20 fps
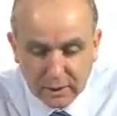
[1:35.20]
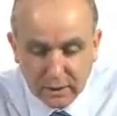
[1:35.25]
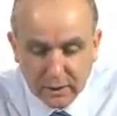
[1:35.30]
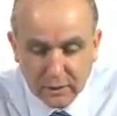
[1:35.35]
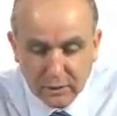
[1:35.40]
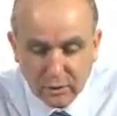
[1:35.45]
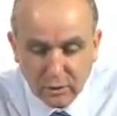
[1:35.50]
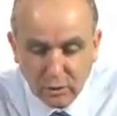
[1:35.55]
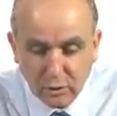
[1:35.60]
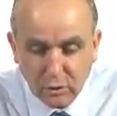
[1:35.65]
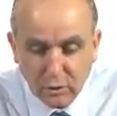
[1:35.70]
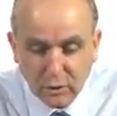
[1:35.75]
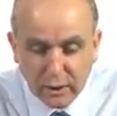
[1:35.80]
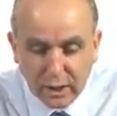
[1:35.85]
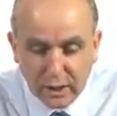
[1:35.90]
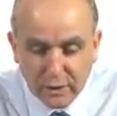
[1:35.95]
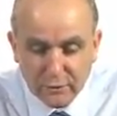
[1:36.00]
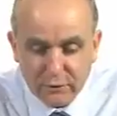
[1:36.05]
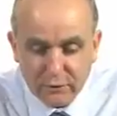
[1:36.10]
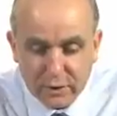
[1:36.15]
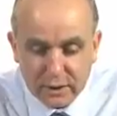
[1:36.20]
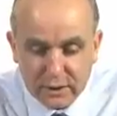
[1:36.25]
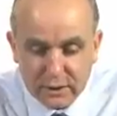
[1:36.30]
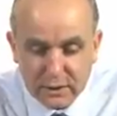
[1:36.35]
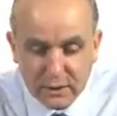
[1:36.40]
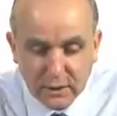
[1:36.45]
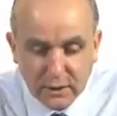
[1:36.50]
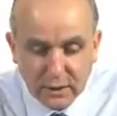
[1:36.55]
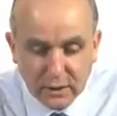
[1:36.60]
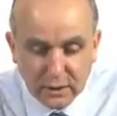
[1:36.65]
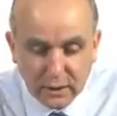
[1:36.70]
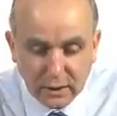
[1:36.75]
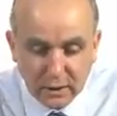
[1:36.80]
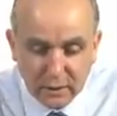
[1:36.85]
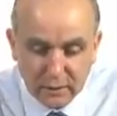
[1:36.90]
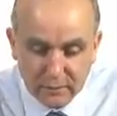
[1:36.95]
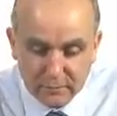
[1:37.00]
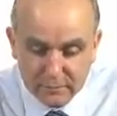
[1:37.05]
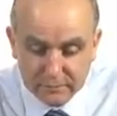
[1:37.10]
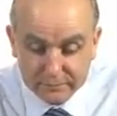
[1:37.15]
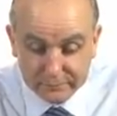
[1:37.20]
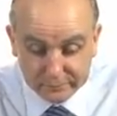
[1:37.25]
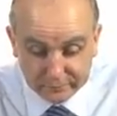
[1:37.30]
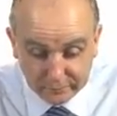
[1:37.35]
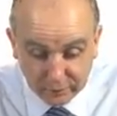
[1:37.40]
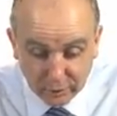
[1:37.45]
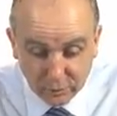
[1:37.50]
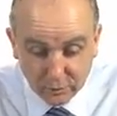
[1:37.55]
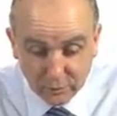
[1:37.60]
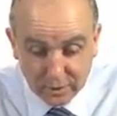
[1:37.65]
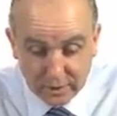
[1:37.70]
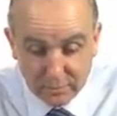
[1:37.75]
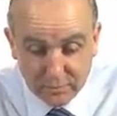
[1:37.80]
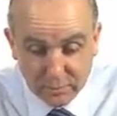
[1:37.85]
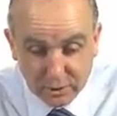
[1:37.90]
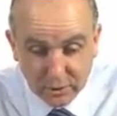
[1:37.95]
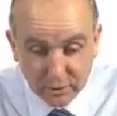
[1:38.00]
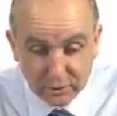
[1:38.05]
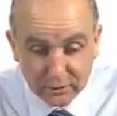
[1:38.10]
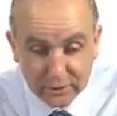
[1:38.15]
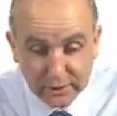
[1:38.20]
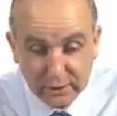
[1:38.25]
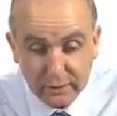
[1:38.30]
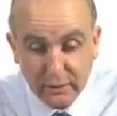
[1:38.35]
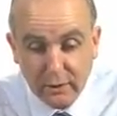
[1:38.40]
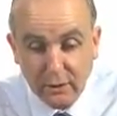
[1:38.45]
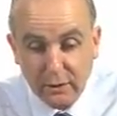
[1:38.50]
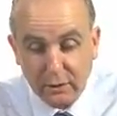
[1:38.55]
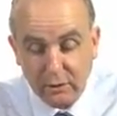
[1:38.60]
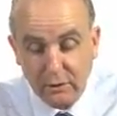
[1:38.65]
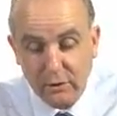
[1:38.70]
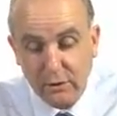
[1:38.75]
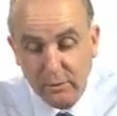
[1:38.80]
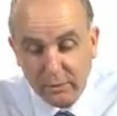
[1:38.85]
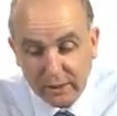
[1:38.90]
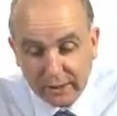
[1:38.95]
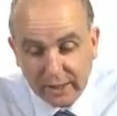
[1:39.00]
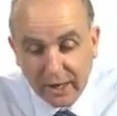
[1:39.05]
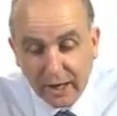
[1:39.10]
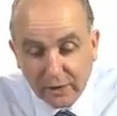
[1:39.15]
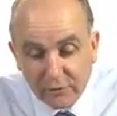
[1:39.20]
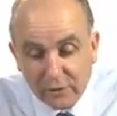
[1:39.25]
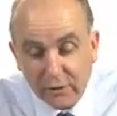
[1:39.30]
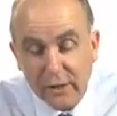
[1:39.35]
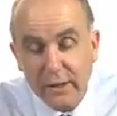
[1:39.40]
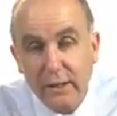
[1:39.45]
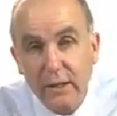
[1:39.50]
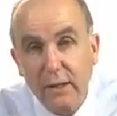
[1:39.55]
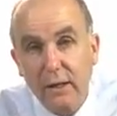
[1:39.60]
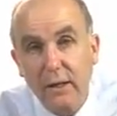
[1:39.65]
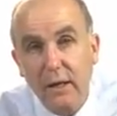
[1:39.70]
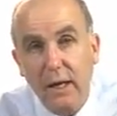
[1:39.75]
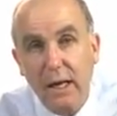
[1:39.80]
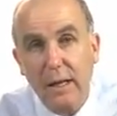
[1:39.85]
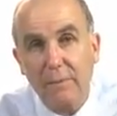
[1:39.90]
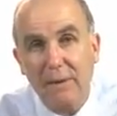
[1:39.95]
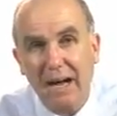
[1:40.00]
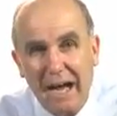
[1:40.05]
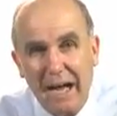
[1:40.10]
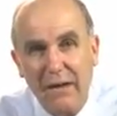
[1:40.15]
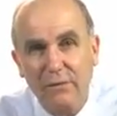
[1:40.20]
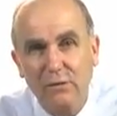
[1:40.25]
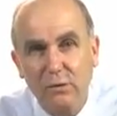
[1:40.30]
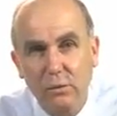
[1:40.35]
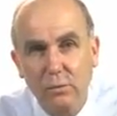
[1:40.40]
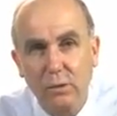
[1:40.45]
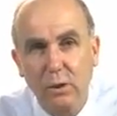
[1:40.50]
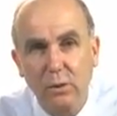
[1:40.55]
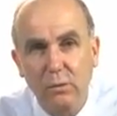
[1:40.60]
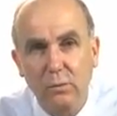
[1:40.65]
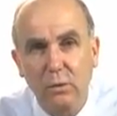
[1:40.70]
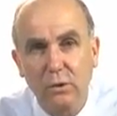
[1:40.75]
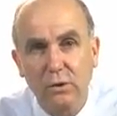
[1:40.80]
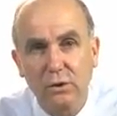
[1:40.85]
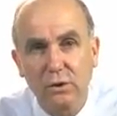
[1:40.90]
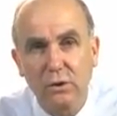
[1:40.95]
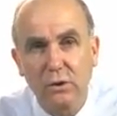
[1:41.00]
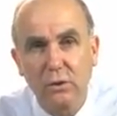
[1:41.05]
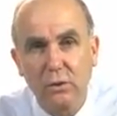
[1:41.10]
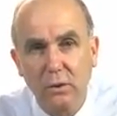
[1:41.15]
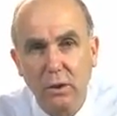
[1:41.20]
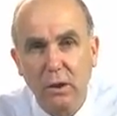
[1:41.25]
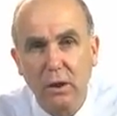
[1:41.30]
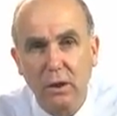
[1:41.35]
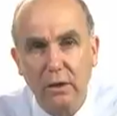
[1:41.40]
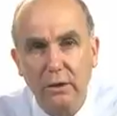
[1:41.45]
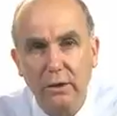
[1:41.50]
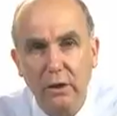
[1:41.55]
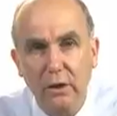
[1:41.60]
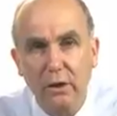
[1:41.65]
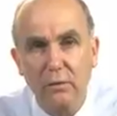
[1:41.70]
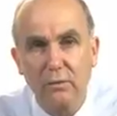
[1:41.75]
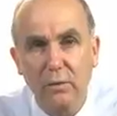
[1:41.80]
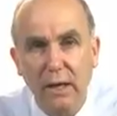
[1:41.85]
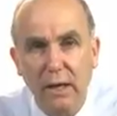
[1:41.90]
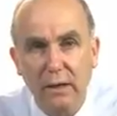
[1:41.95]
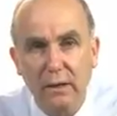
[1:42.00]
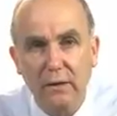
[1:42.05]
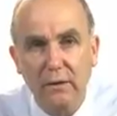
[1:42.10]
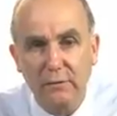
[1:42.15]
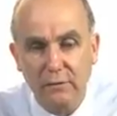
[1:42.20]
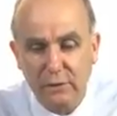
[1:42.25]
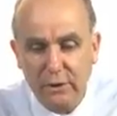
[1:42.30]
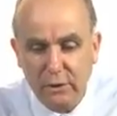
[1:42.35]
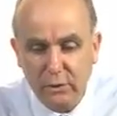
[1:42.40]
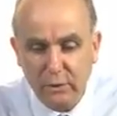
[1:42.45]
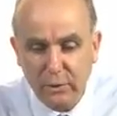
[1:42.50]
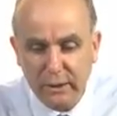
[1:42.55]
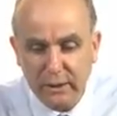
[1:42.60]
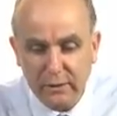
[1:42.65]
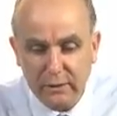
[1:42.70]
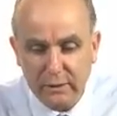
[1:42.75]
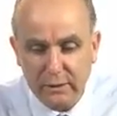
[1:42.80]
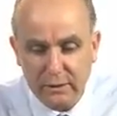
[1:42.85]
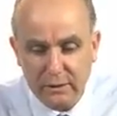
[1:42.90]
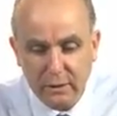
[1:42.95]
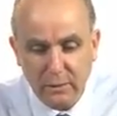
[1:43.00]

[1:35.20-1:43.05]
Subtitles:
in all countries, the rebuilding or the recovery after World War II occurred relatively quickly.